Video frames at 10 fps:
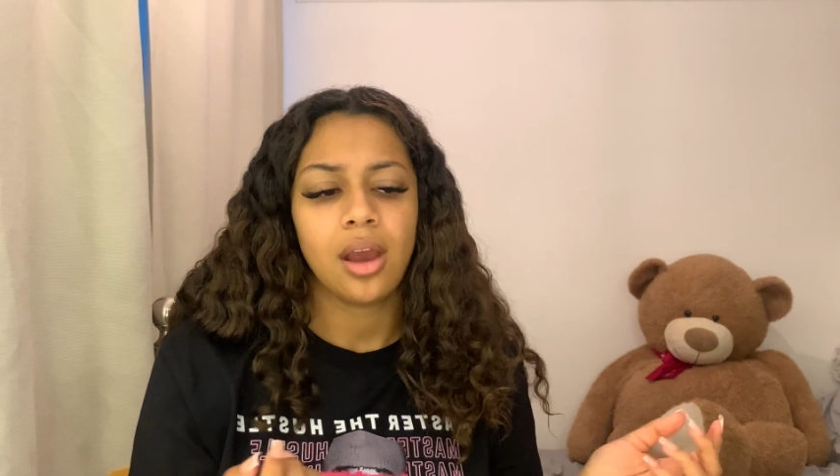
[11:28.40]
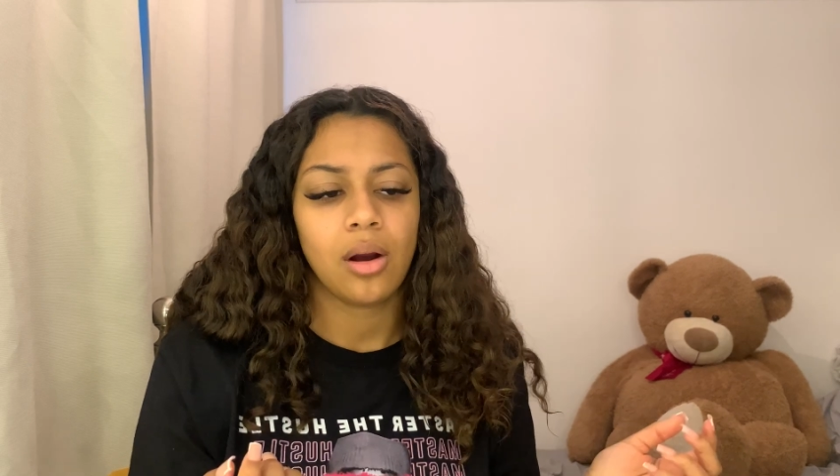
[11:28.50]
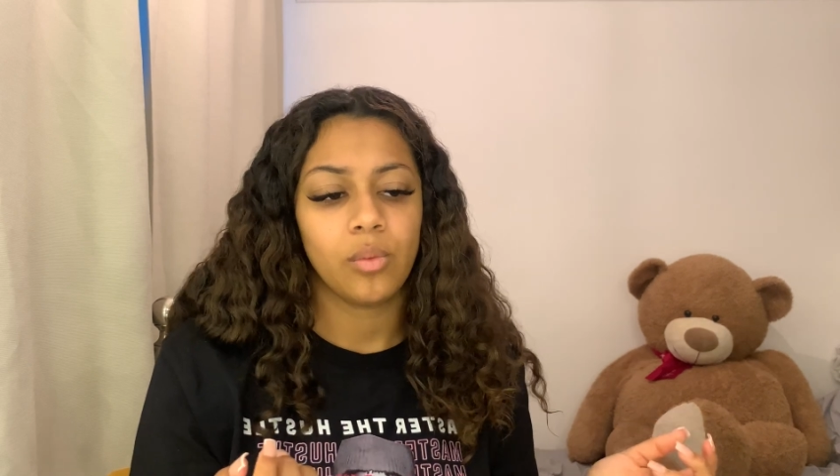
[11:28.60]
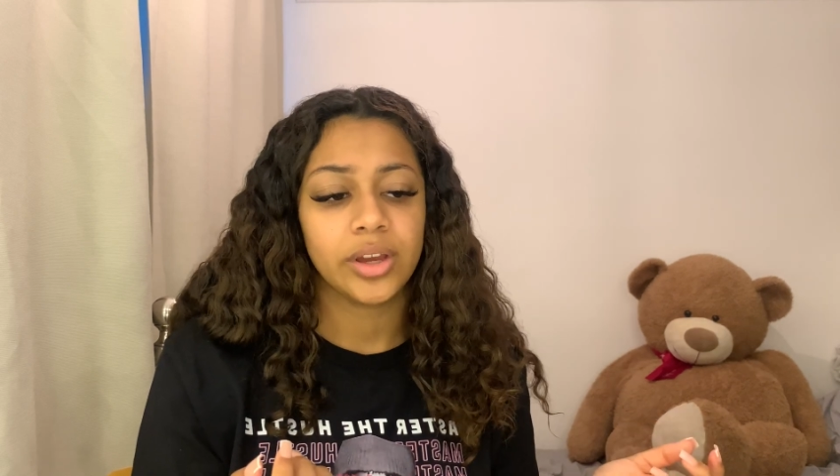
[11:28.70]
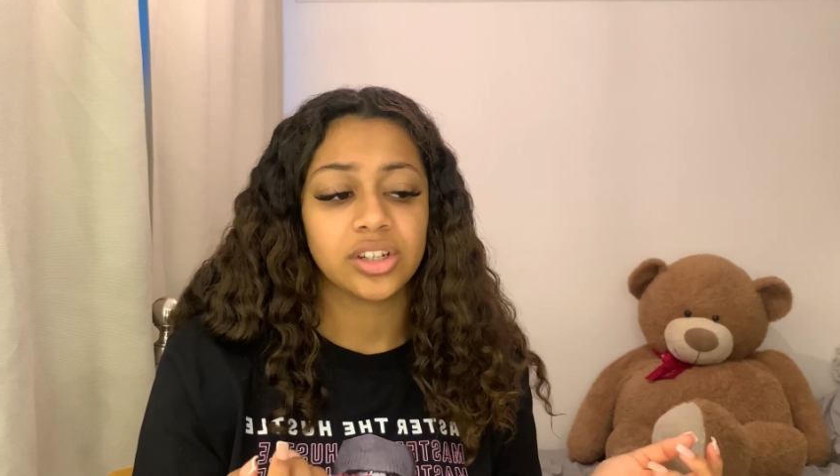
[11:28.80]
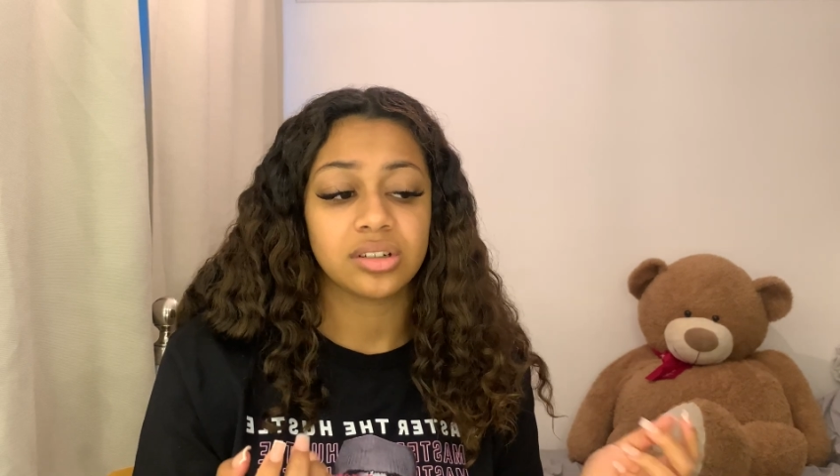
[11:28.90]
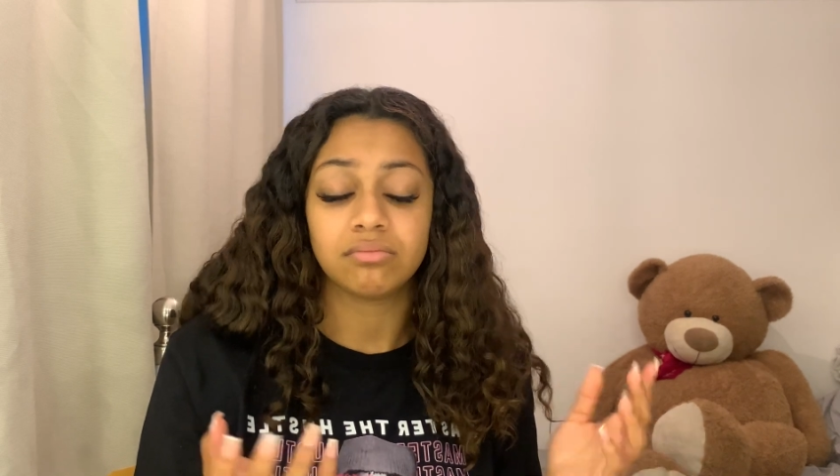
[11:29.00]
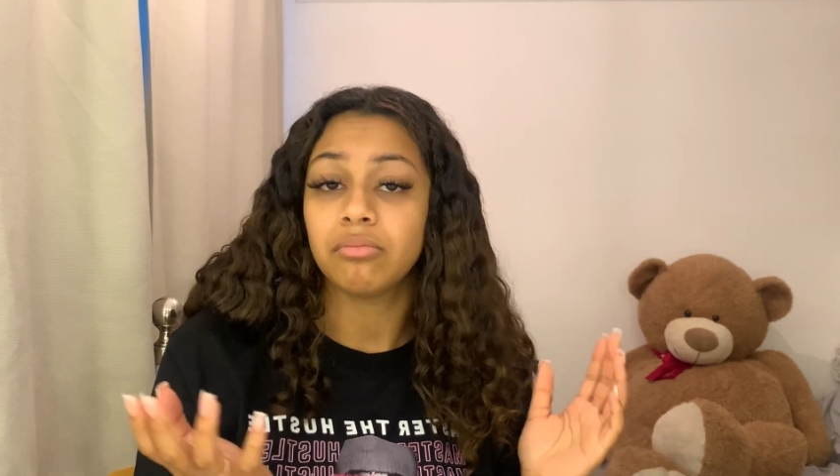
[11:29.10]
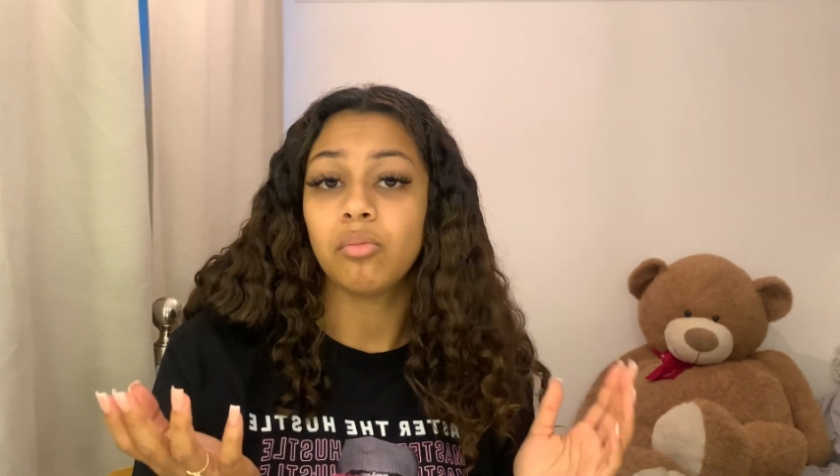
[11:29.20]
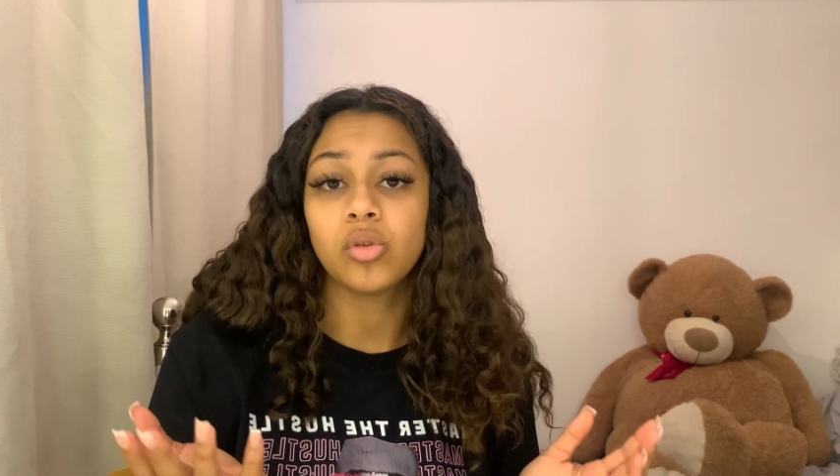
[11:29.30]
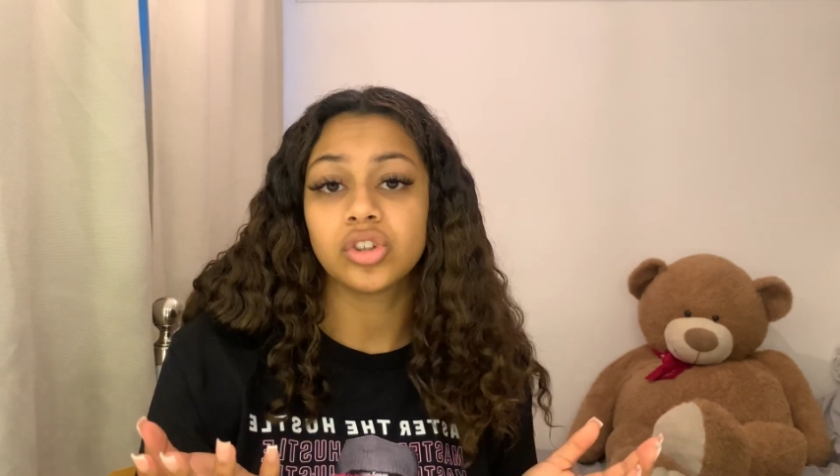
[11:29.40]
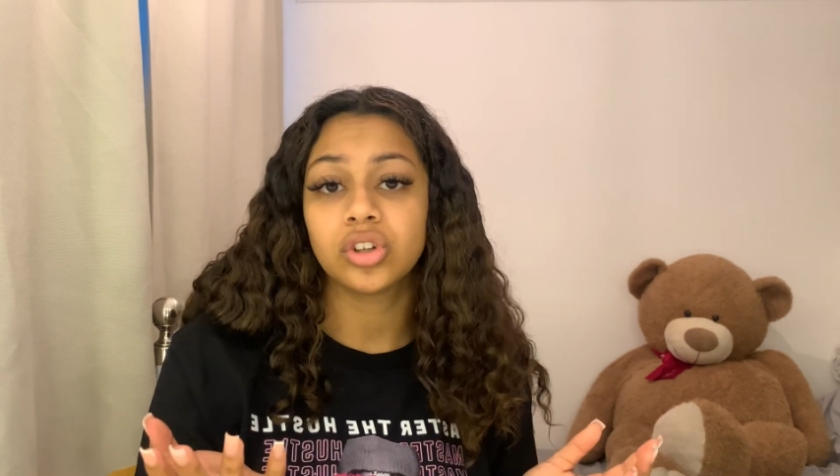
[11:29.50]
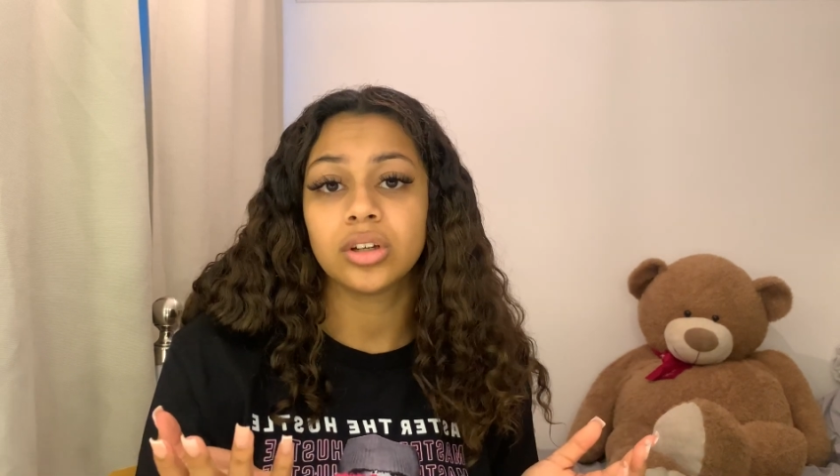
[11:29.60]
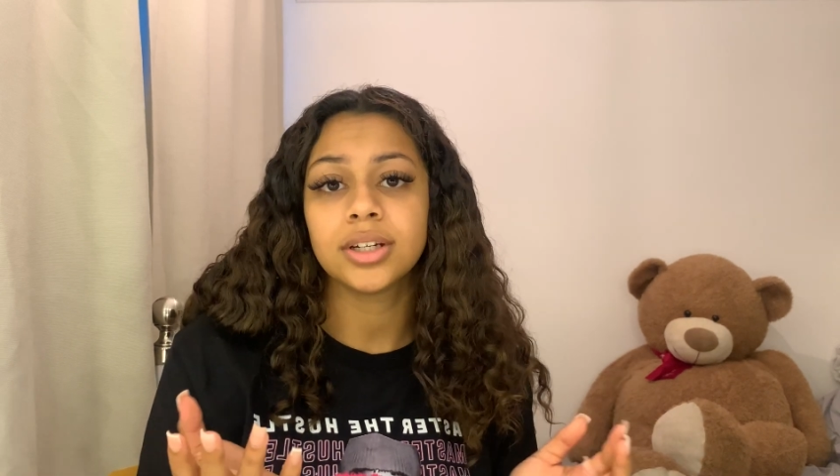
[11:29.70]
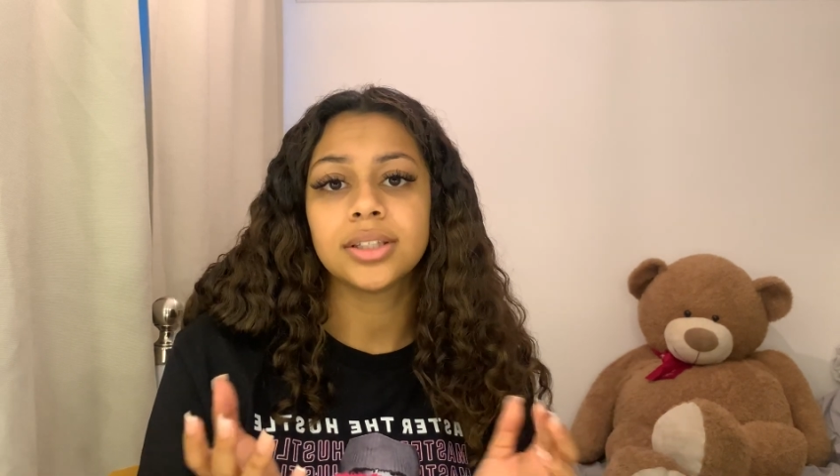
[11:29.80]
which was
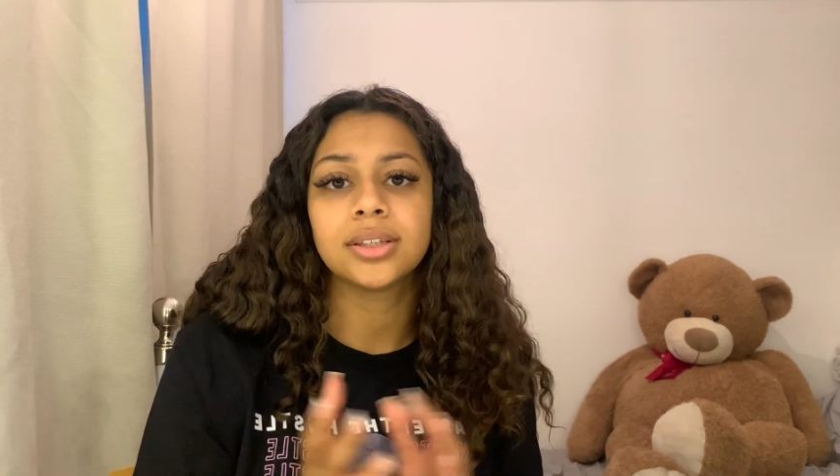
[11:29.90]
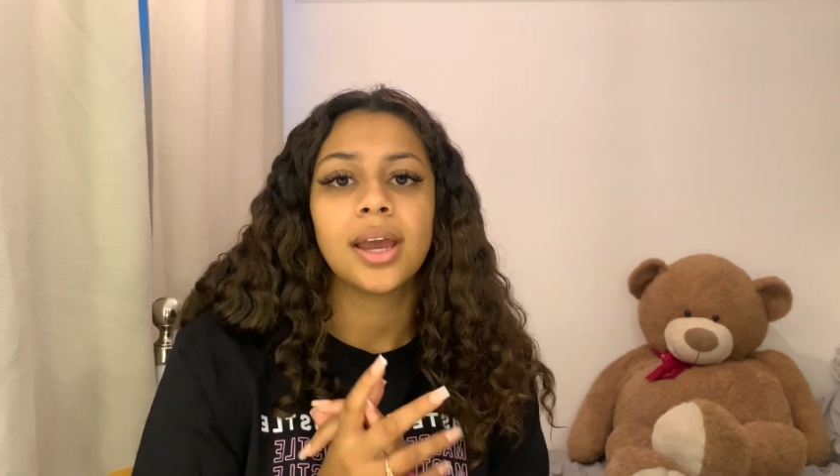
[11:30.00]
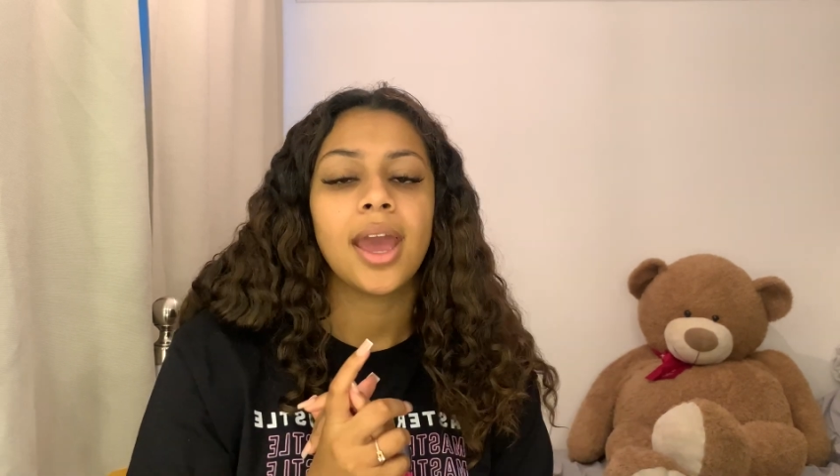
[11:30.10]
good.